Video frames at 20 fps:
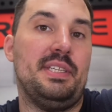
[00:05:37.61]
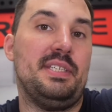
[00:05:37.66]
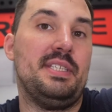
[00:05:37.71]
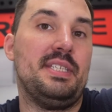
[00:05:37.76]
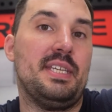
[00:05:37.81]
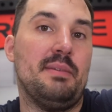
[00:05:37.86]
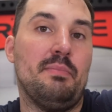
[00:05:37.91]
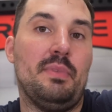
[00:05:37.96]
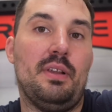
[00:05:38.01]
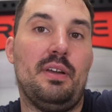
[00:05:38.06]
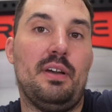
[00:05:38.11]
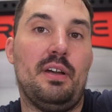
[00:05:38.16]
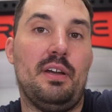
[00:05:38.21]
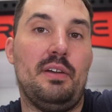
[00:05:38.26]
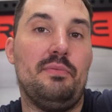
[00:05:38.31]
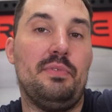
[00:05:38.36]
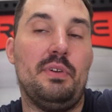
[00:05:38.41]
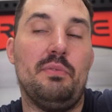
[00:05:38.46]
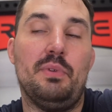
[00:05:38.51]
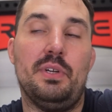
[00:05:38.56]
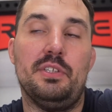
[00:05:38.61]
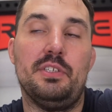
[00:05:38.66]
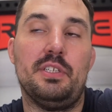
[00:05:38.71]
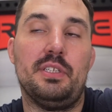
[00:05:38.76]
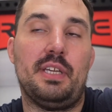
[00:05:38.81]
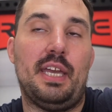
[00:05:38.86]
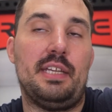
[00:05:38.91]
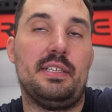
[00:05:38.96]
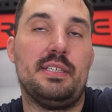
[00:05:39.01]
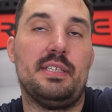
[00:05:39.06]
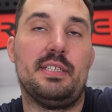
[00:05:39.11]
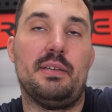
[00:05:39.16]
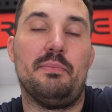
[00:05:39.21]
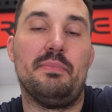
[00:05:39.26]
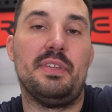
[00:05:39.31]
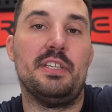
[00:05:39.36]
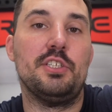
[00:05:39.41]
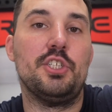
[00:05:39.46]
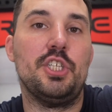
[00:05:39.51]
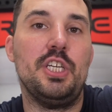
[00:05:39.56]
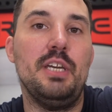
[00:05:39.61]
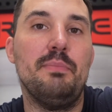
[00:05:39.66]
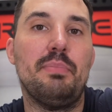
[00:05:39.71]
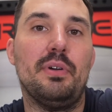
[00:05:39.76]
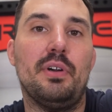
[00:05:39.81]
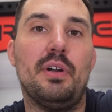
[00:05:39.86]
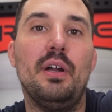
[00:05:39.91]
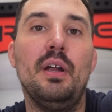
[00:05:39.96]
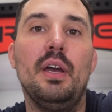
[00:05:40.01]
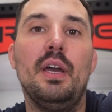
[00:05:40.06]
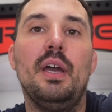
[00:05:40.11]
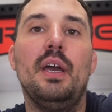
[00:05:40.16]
similar if you want to get something cheaper